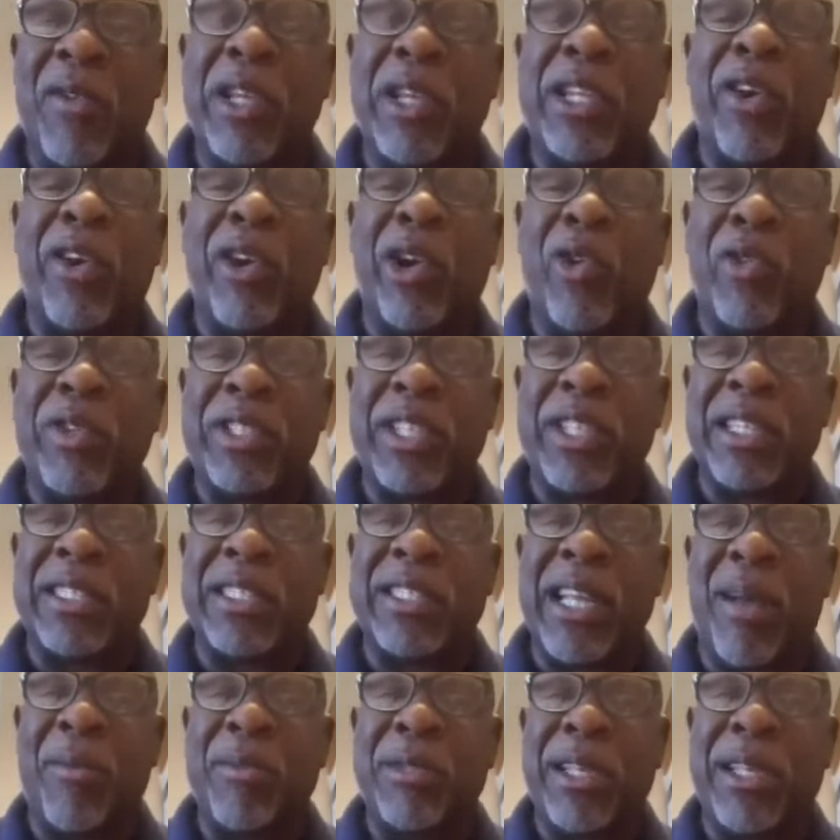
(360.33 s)
We turned over
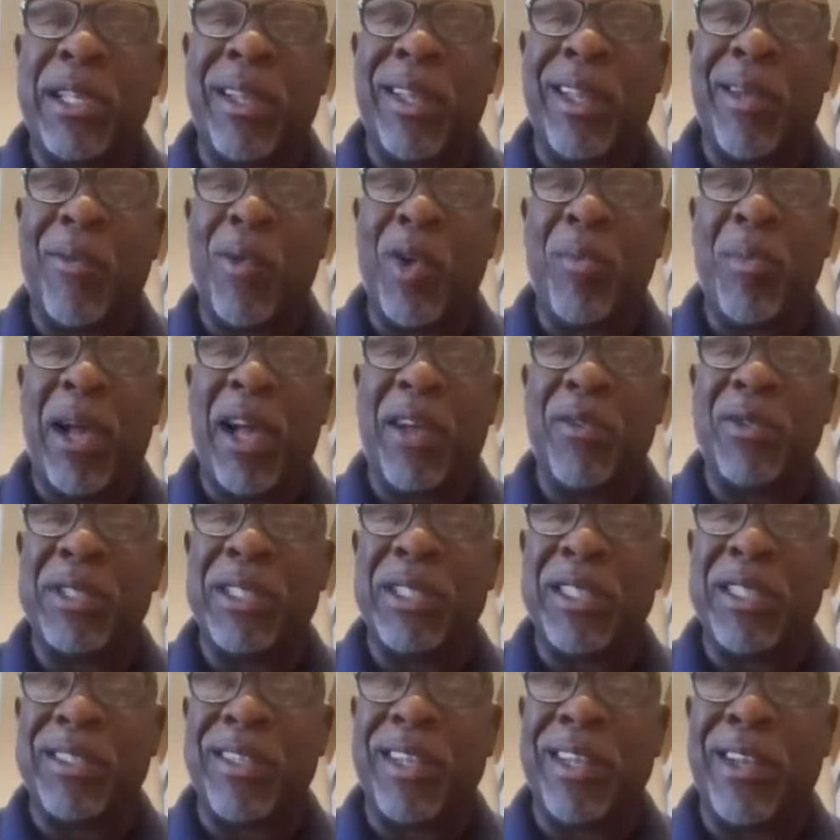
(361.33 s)
six times against him. We might well
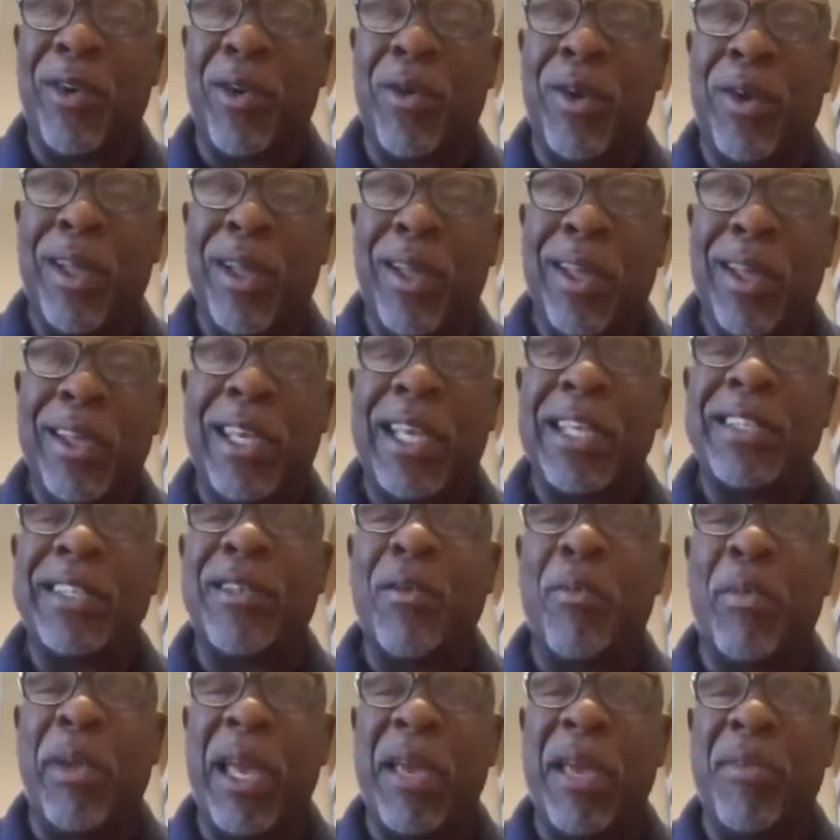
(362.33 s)
just you know kiss the